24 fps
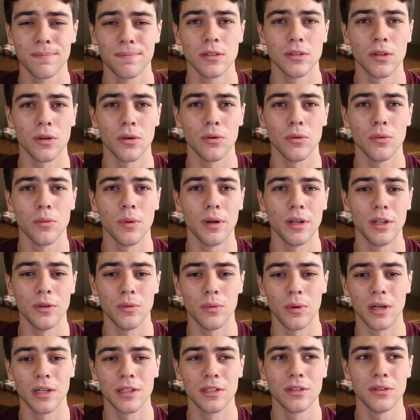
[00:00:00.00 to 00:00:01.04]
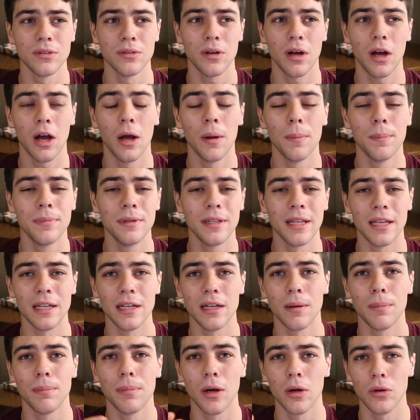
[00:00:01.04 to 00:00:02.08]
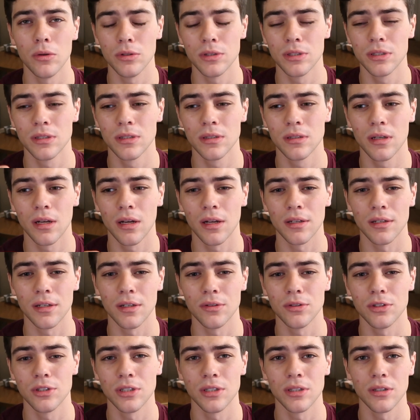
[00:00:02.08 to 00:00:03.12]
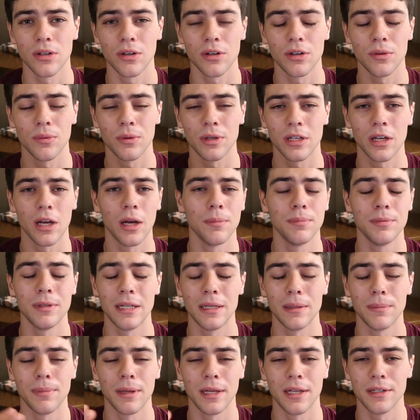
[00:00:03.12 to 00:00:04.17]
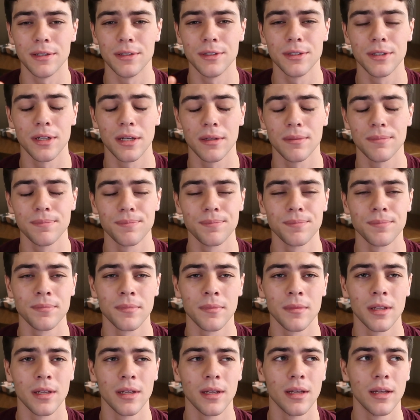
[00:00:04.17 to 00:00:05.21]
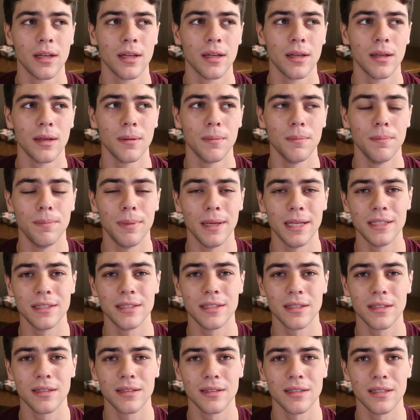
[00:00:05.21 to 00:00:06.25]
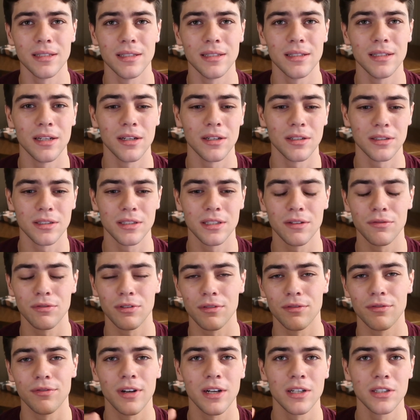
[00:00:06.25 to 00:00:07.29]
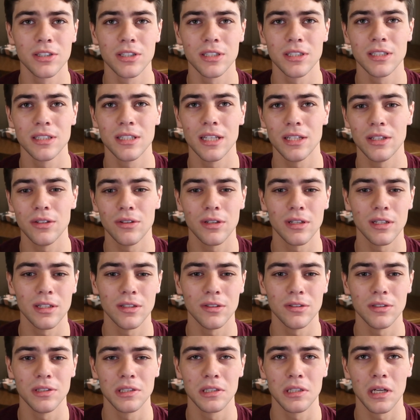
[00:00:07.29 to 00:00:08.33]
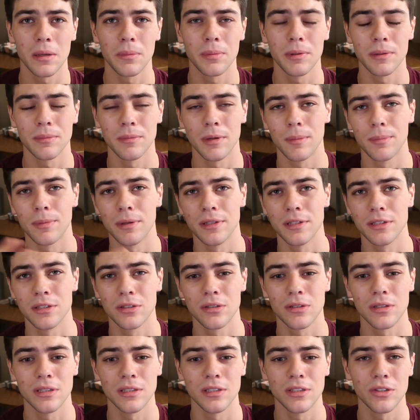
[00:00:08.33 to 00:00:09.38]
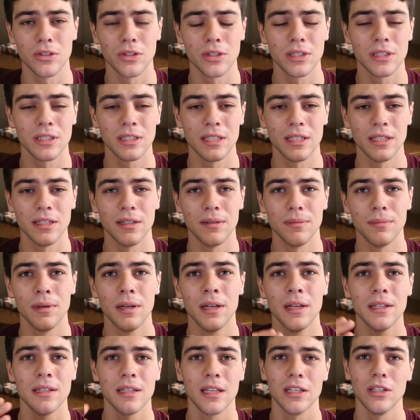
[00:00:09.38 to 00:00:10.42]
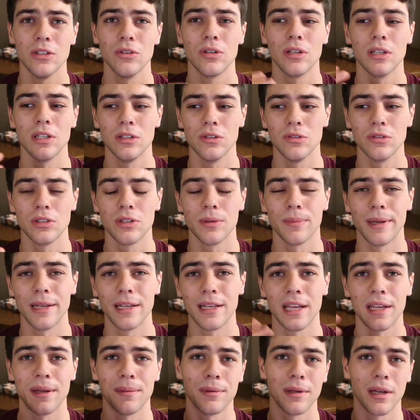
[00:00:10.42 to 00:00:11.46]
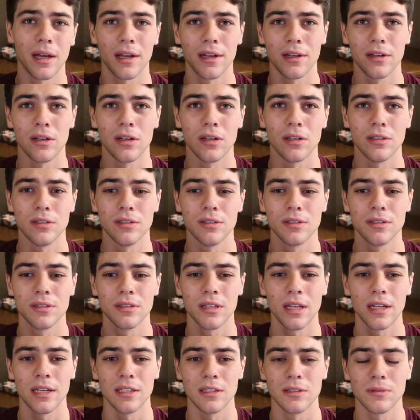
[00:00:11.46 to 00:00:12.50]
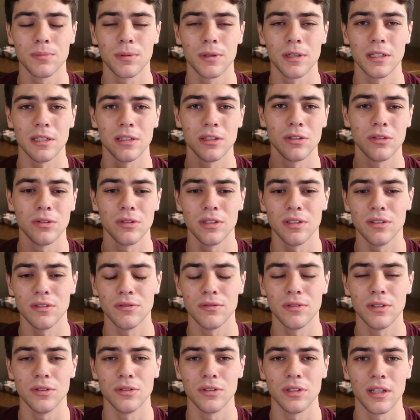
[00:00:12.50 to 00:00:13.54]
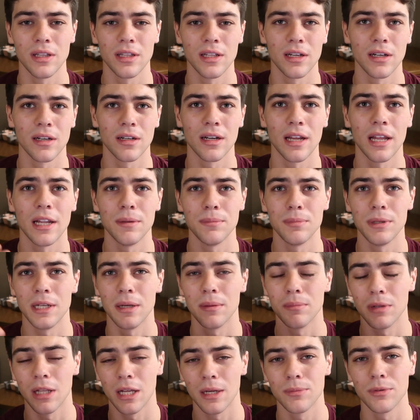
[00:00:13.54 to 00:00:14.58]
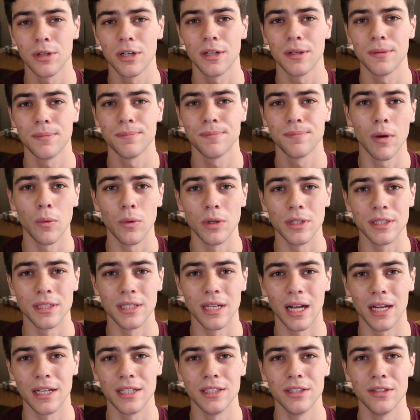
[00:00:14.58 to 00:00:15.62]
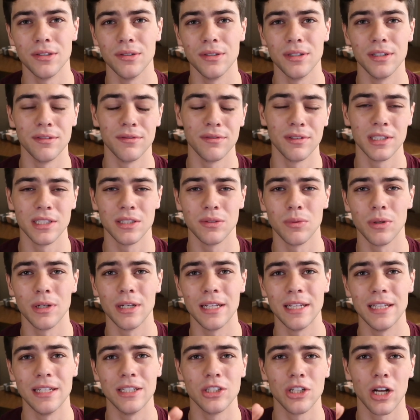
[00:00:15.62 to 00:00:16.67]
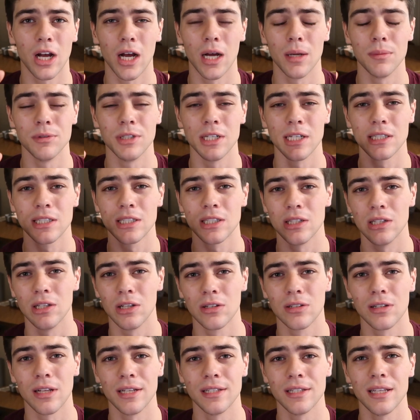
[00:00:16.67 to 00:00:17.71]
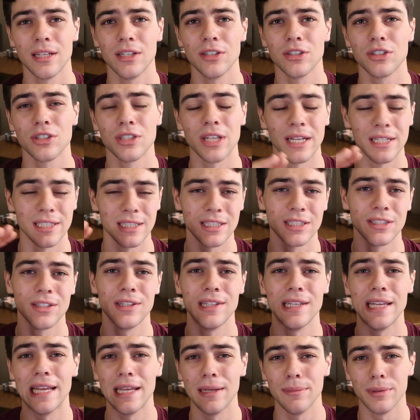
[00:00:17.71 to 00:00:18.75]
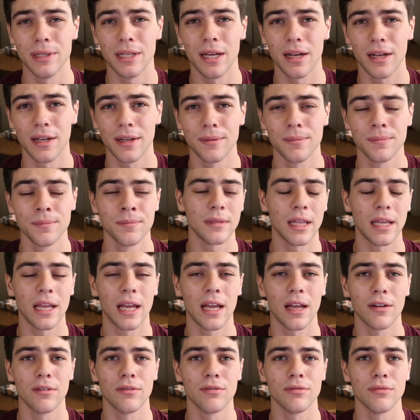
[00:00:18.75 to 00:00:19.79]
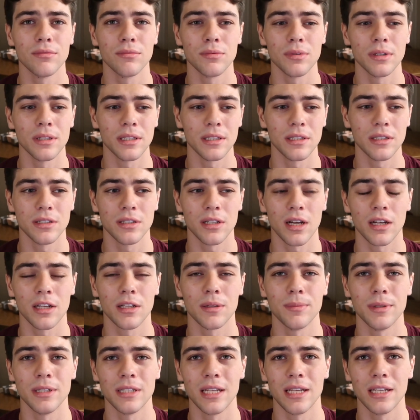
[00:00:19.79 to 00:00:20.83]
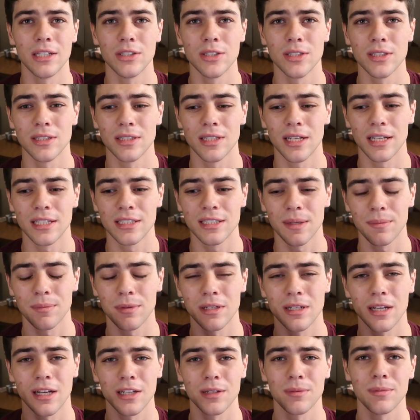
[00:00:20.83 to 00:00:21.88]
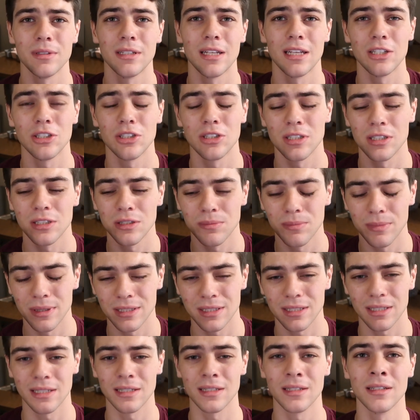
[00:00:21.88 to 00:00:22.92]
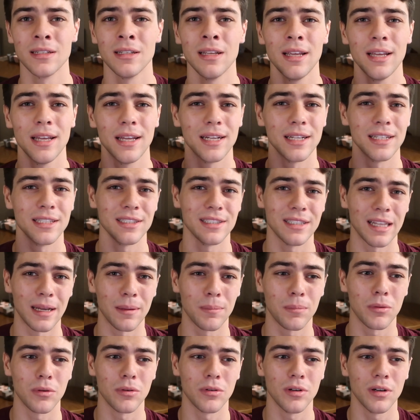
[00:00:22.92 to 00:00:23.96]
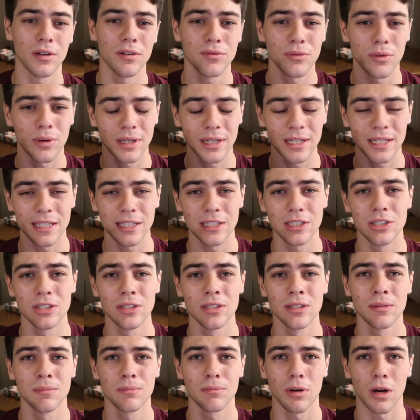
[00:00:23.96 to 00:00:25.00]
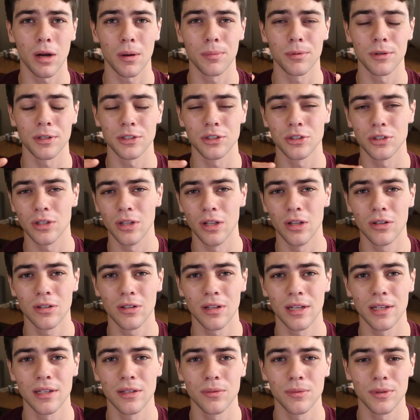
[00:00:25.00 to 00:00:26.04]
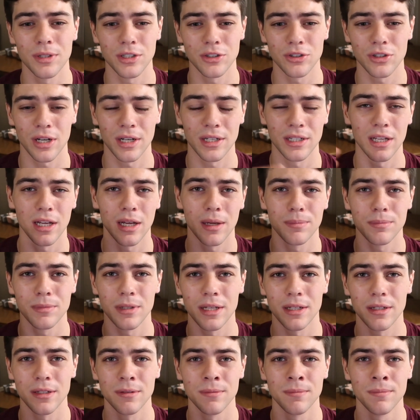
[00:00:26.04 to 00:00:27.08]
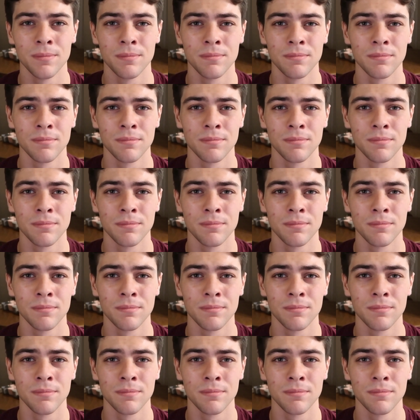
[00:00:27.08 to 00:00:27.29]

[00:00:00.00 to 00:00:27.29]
So when you want to update a post on Notion, or you wanna update a page, basically, there's different functions that you can use. I'll put them up on the screen so you could see them, that you can use to make API calls, and it's pretty intuitive using their NPM library. But what's not intuitive is what each object should look that you're sending to the API. They have really good documentation, except the documentation is missing an example of what each property should look like when you're trying to update it.